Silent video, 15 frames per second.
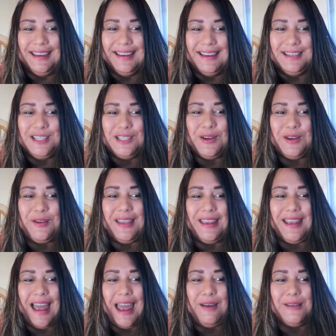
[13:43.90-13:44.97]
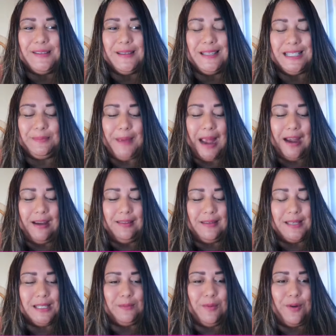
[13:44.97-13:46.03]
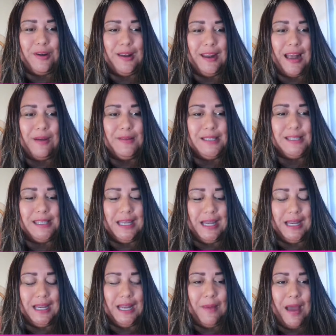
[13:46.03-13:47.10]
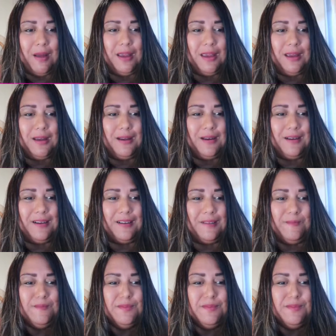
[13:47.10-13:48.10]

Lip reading: Julie, I was inspired this morning. I was thinking about you.